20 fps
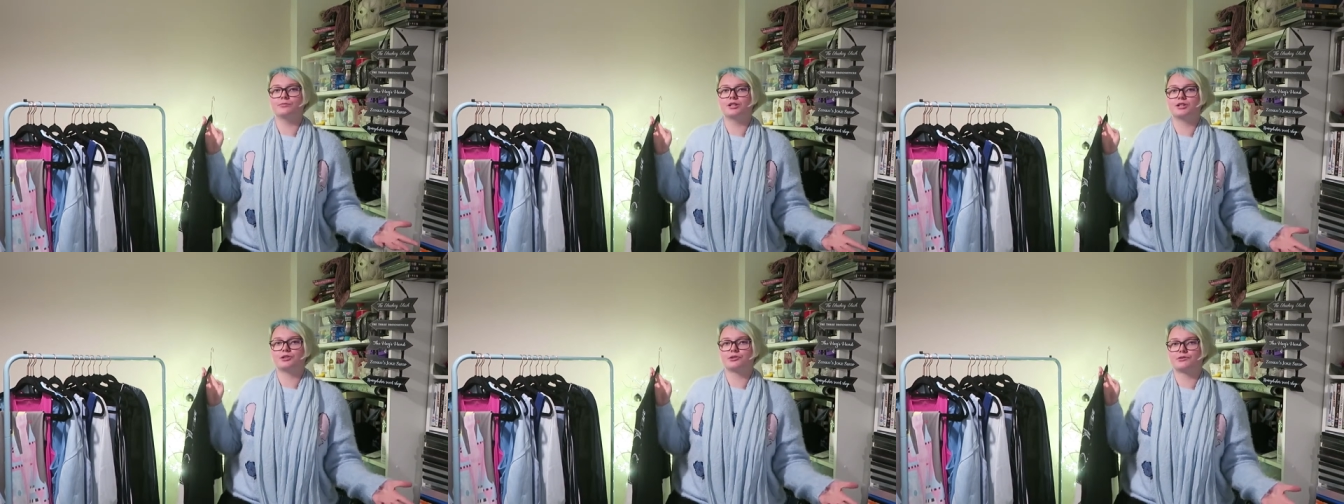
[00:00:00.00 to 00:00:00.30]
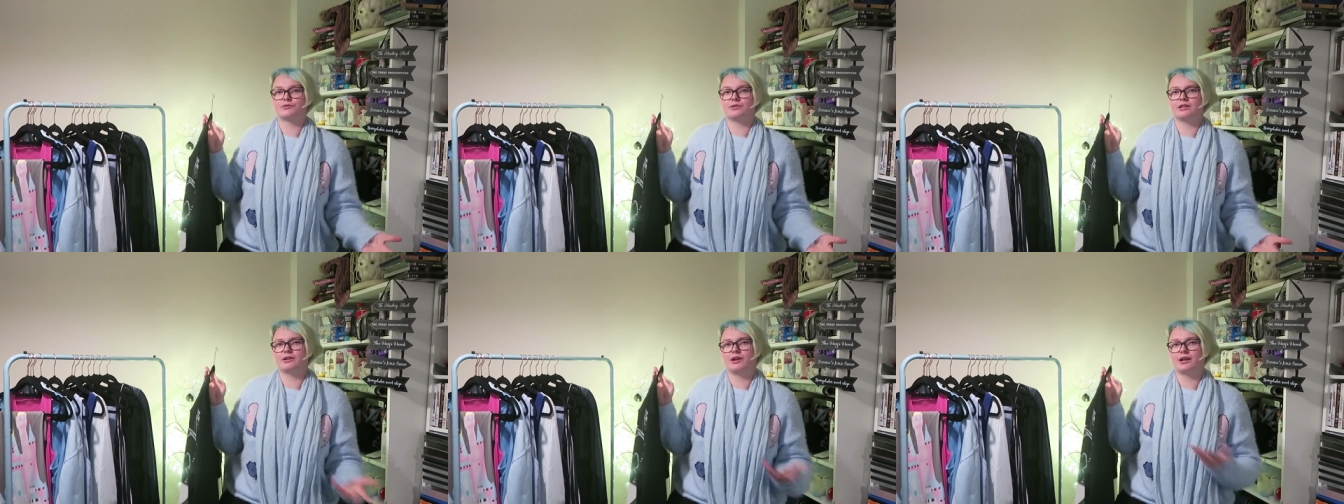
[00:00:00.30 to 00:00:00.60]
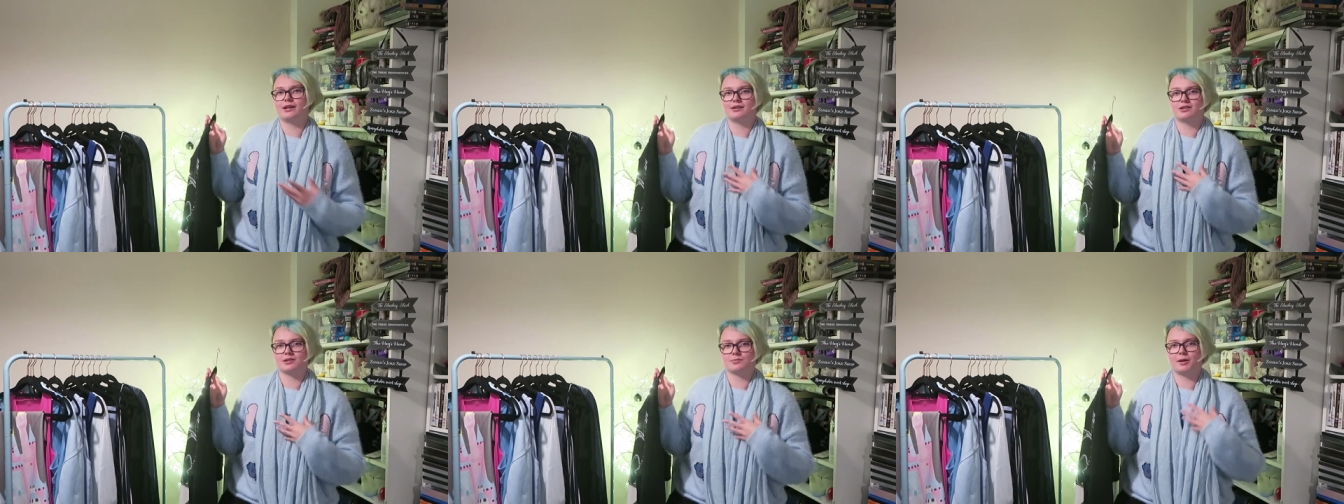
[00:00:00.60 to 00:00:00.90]
which was really
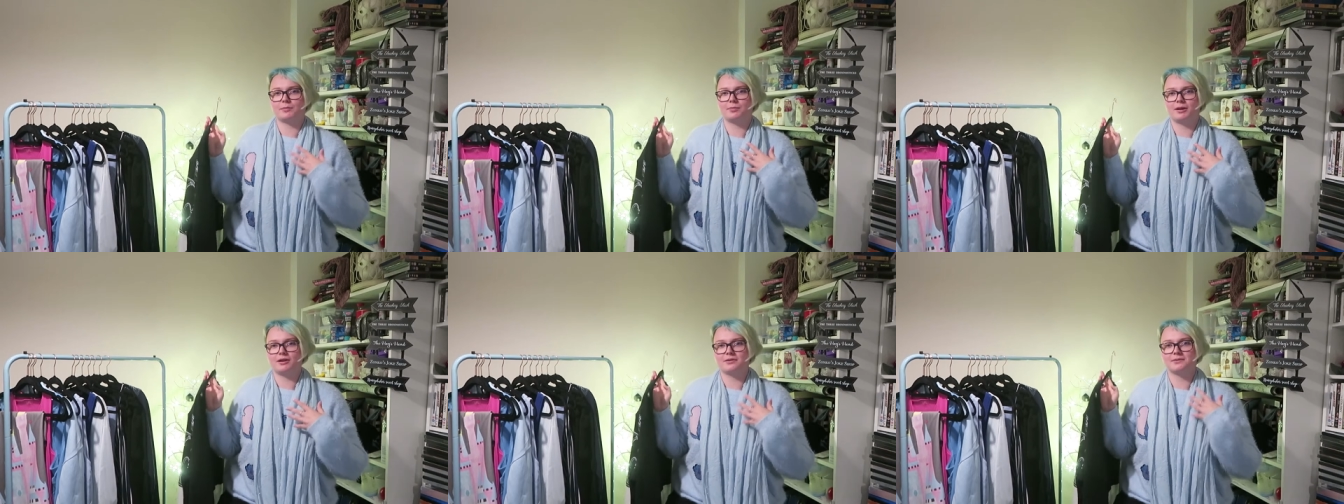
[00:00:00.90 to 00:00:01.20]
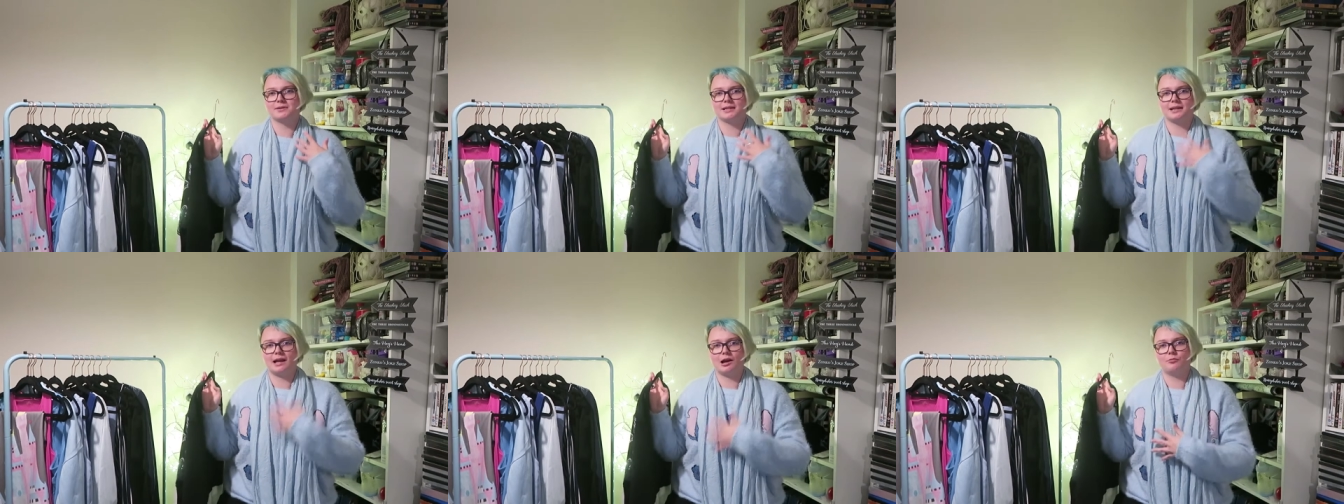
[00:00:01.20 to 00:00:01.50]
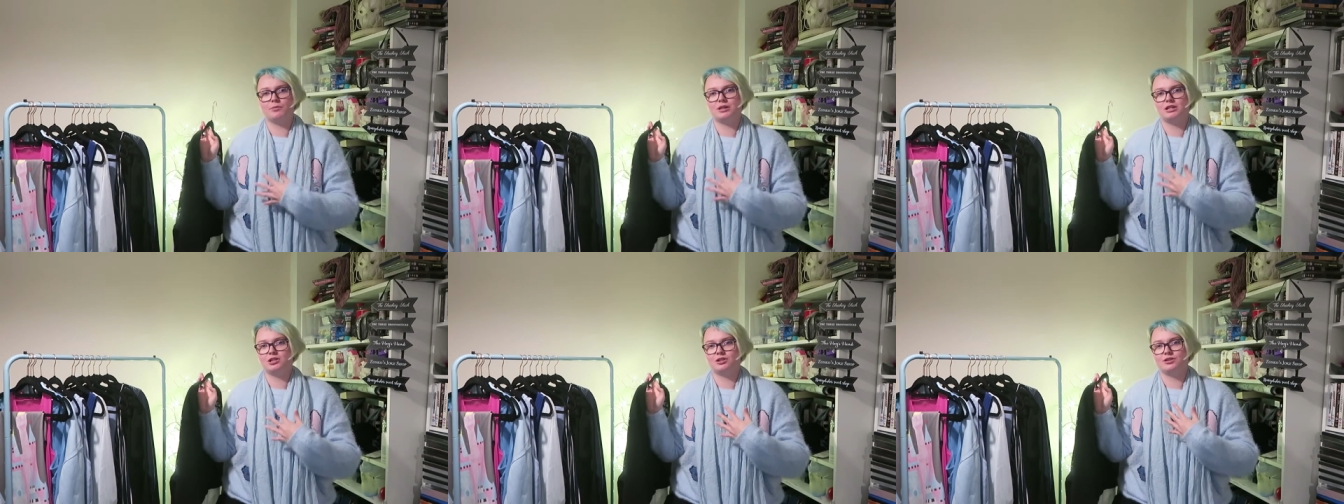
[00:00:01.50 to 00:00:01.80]
great because my parents
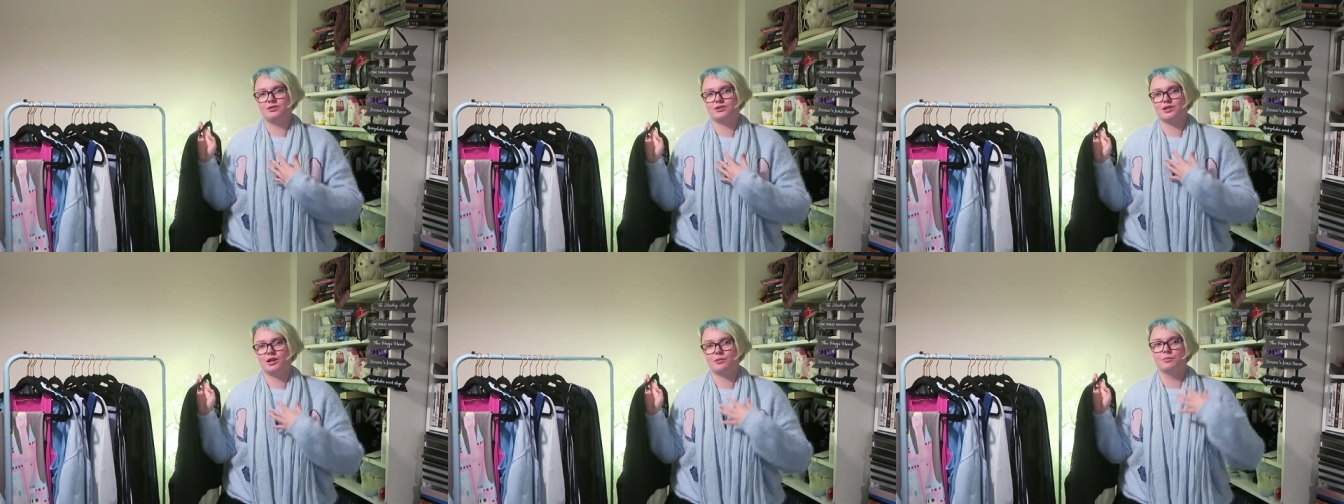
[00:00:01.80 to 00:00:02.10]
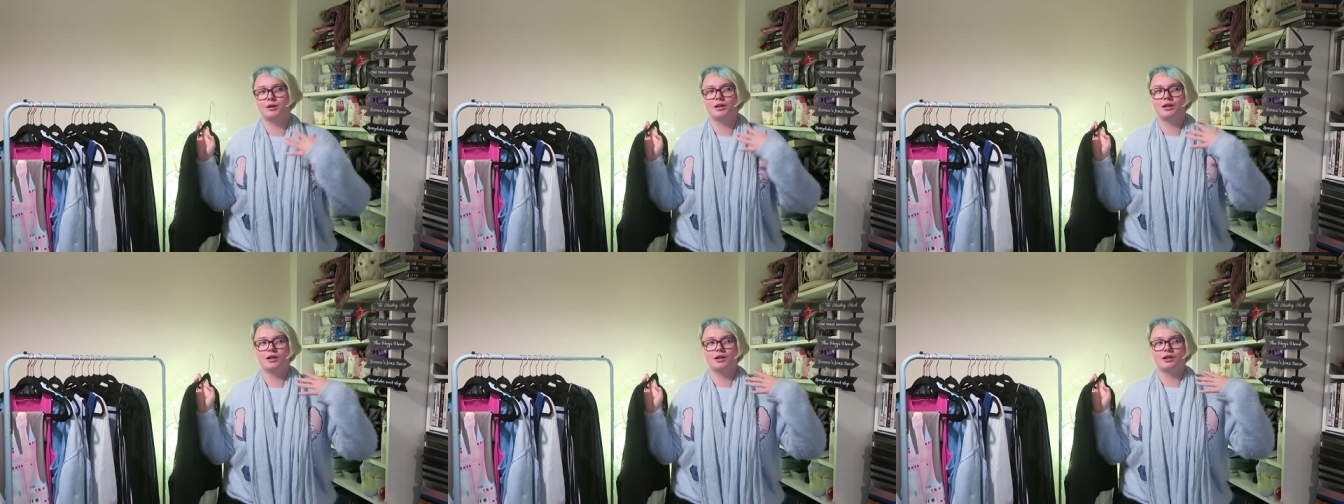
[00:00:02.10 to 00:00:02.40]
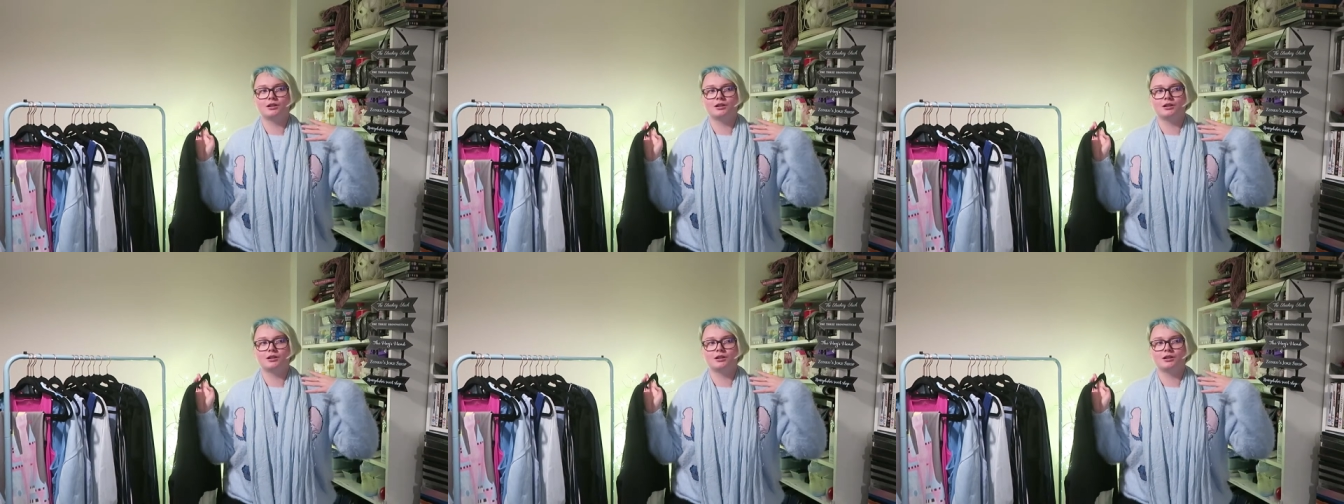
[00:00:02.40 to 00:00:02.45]
allow me to use up